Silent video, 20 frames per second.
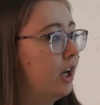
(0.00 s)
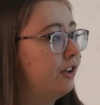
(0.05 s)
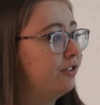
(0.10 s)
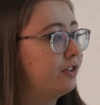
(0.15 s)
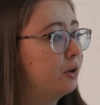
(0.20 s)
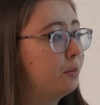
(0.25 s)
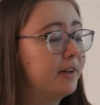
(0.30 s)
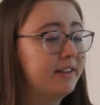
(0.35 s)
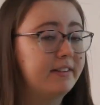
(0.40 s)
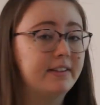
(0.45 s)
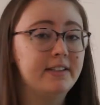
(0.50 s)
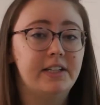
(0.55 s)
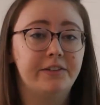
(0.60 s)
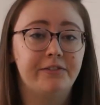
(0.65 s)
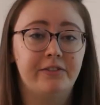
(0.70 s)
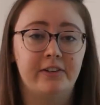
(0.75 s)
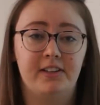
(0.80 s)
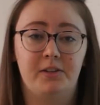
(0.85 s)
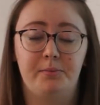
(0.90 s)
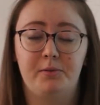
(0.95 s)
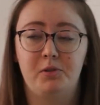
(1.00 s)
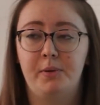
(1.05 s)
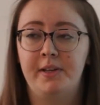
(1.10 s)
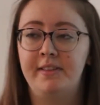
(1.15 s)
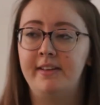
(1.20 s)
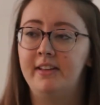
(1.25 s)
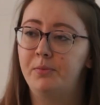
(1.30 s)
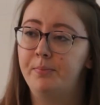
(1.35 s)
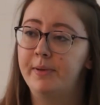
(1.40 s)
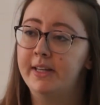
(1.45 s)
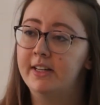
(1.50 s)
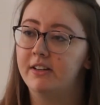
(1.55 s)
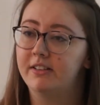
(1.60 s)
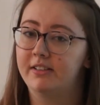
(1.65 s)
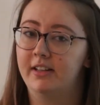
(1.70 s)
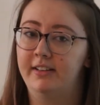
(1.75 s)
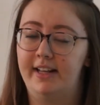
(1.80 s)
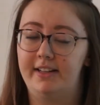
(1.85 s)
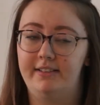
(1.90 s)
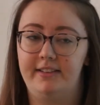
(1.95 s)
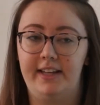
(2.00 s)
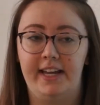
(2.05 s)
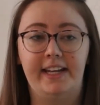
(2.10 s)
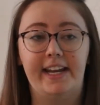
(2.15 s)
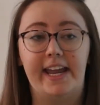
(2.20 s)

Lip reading: So what's the difference between these beetles and, let's say,